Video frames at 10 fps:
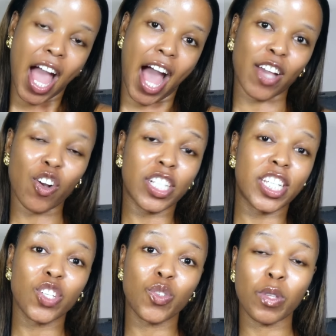I
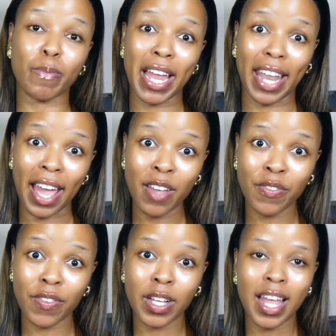continued with my
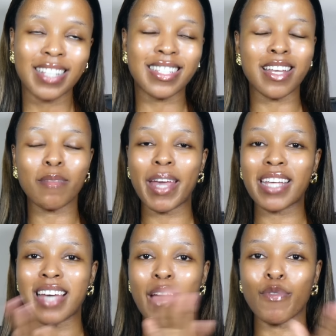life. Didn't
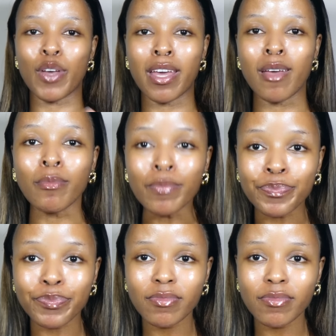make time for him.